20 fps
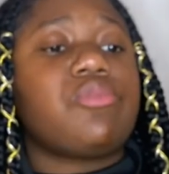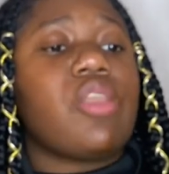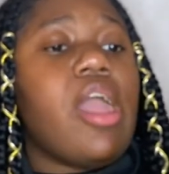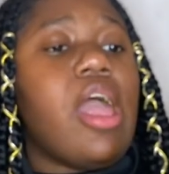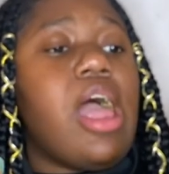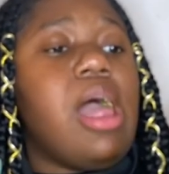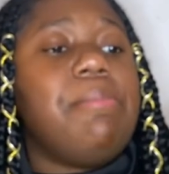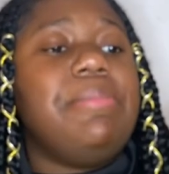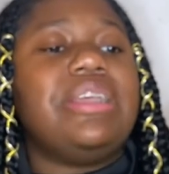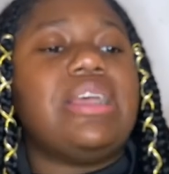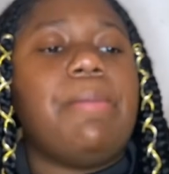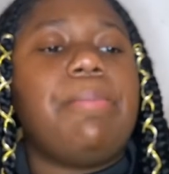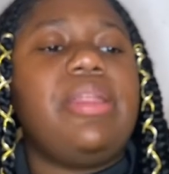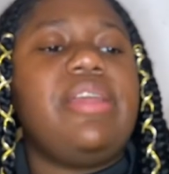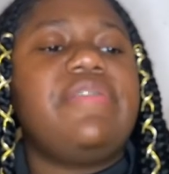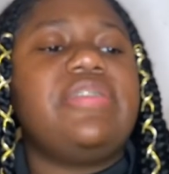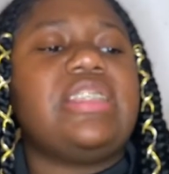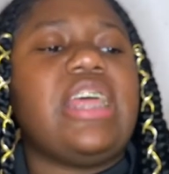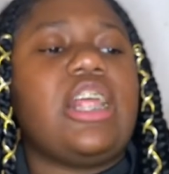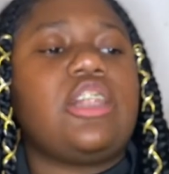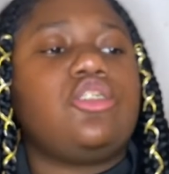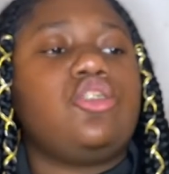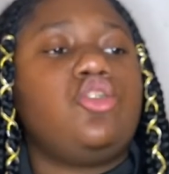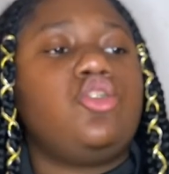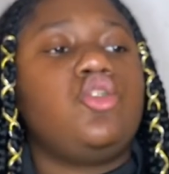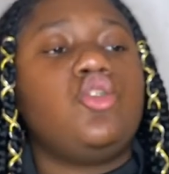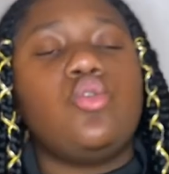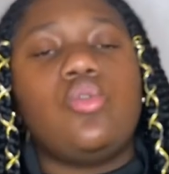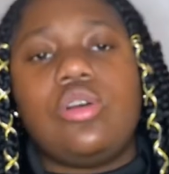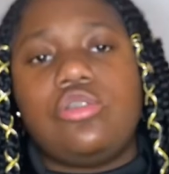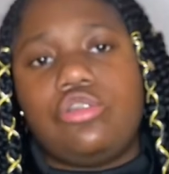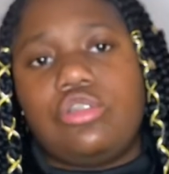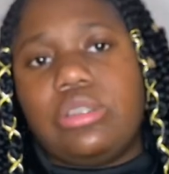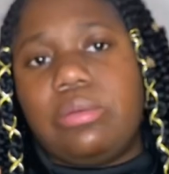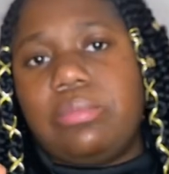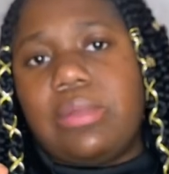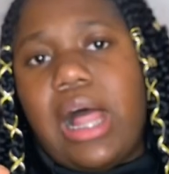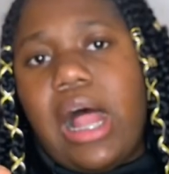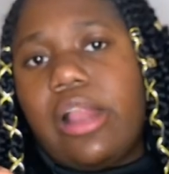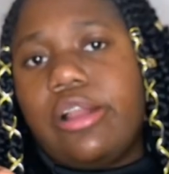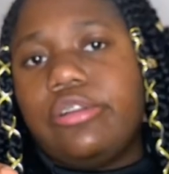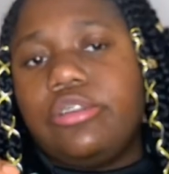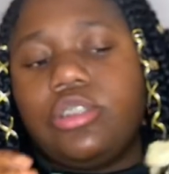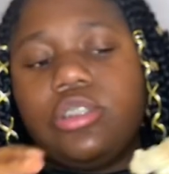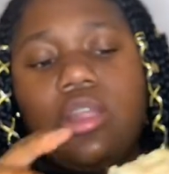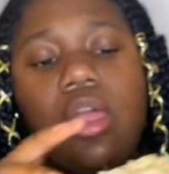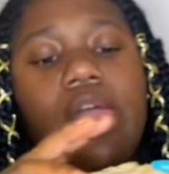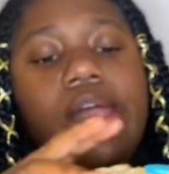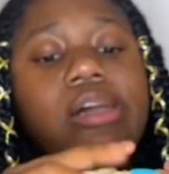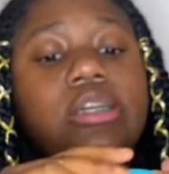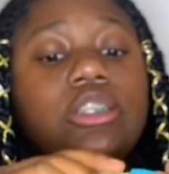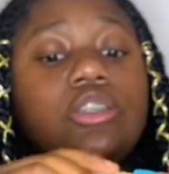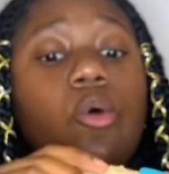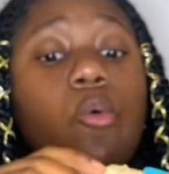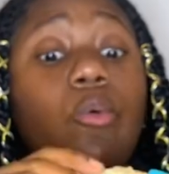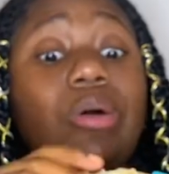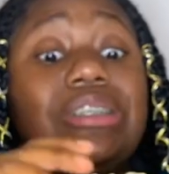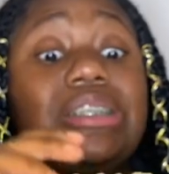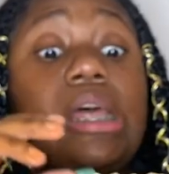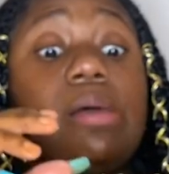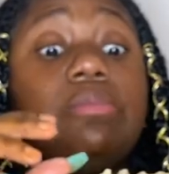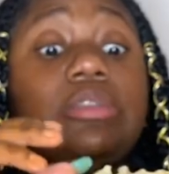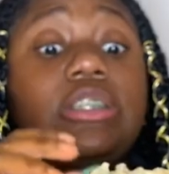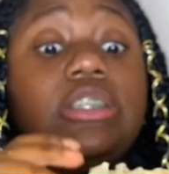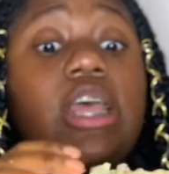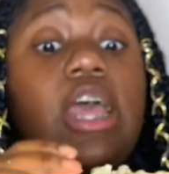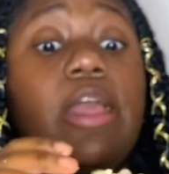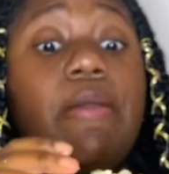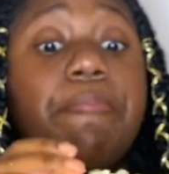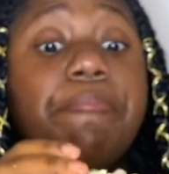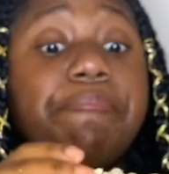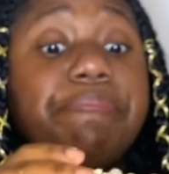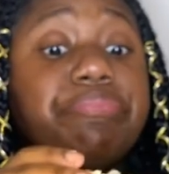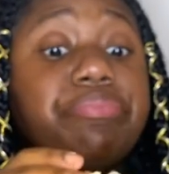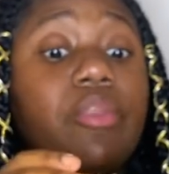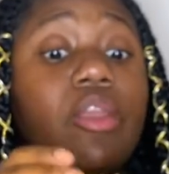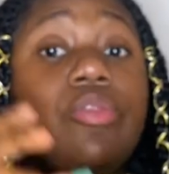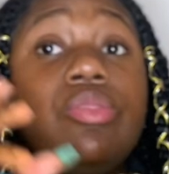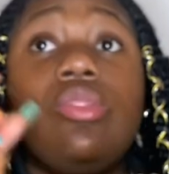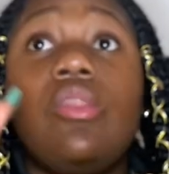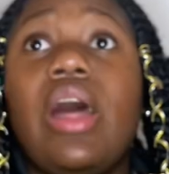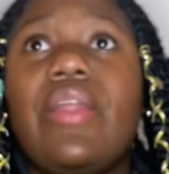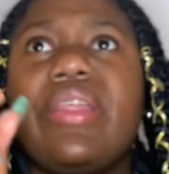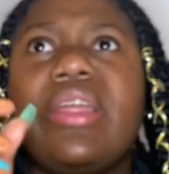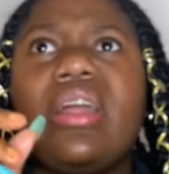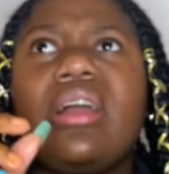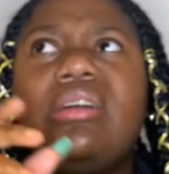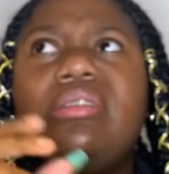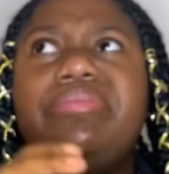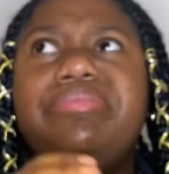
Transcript: Um, I believe it's like two hundred some dollars, which I'm gonna say nothing.